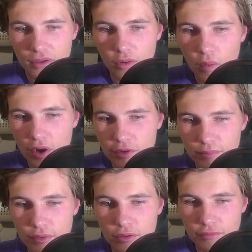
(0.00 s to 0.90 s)
Walker
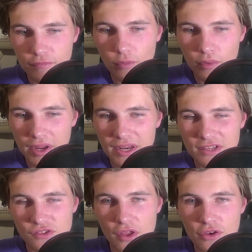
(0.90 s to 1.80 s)
Buehler, 4
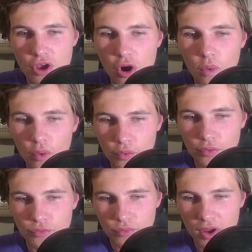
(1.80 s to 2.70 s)
innings, no
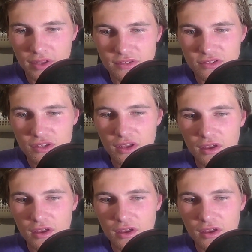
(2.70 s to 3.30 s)
earned runs.